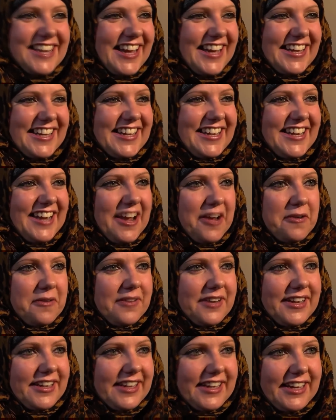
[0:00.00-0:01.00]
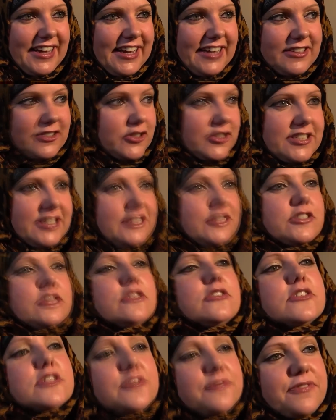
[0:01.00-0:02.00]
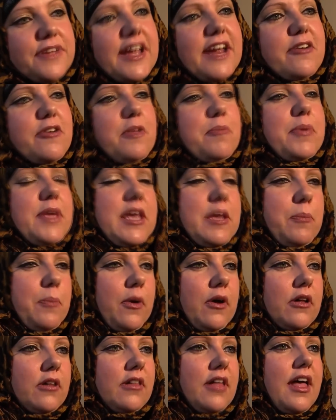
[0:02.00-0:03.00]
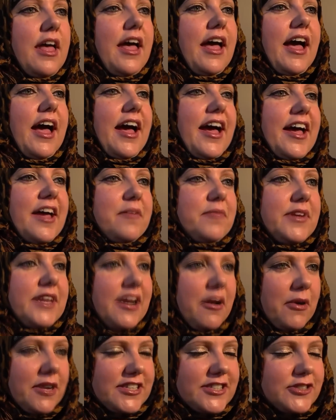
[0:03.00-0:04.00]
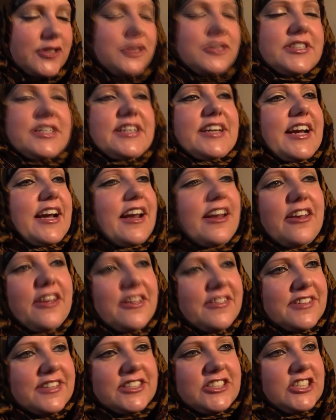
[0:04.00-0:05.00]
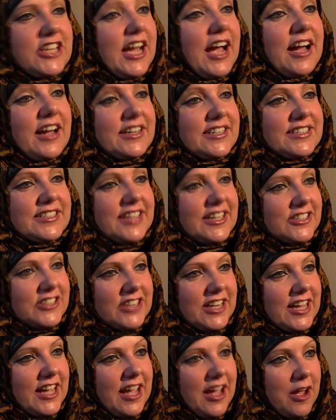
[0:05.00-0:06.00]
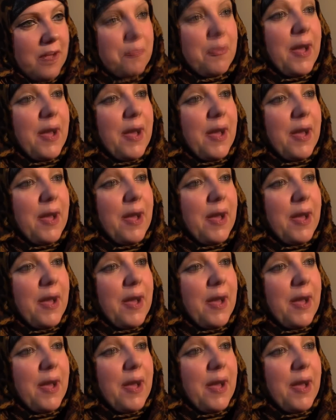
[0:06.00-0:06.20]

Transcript: like you know it, it just installs fear in people um, you know I studied and I learned that jihad is actually a, a